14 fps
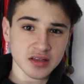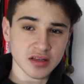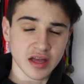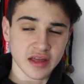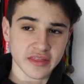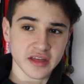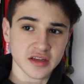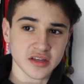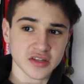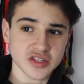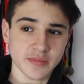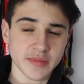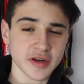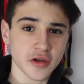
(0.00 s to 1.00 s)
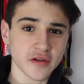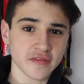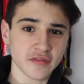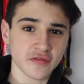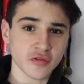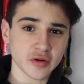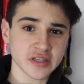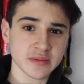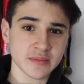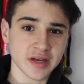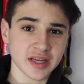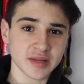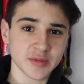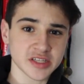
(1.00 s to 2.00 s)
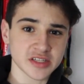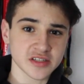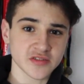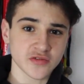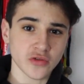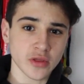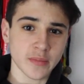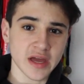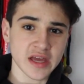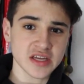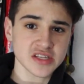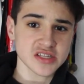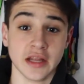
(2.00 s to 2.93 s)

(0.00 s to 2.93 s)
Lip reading: I think it's a bit over 40 millimeters for the base.